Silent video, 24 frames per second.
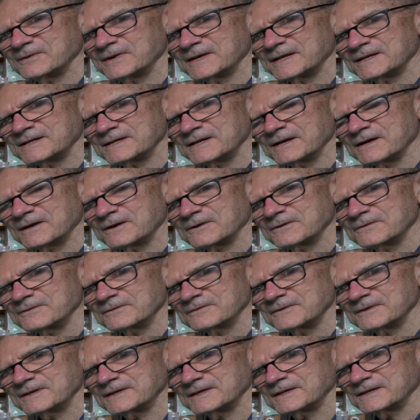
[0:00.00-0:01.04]
right now,
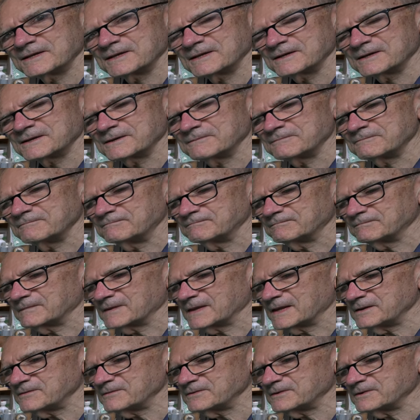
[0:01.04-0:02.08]
the uh,
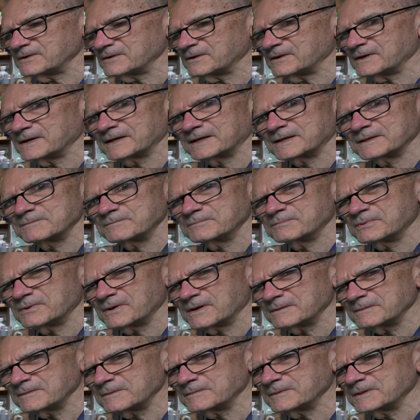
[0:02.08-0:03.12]
even though I can
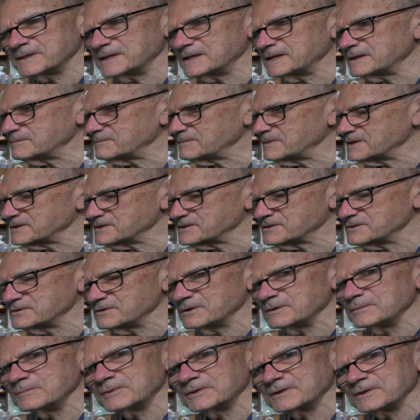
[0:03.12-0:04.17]
probably get my
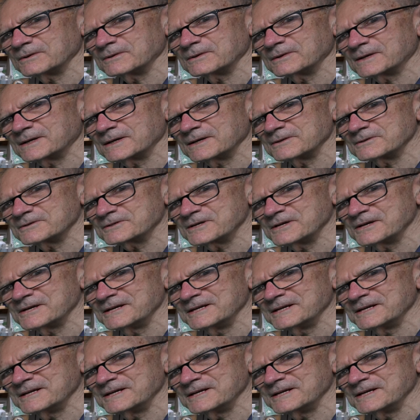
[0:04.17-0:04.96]
snowblower out.